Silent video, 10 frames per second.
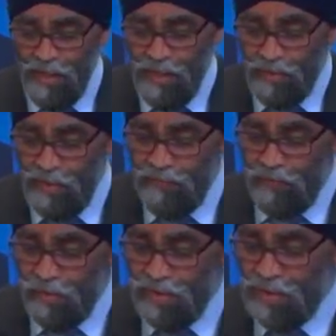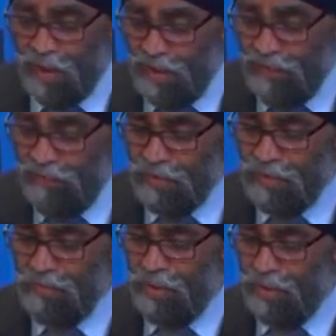It reinforces our efforts
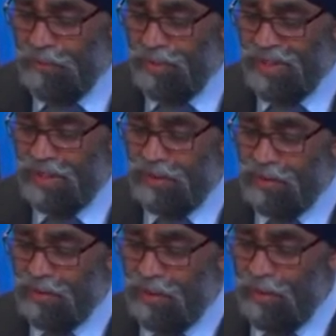to put in place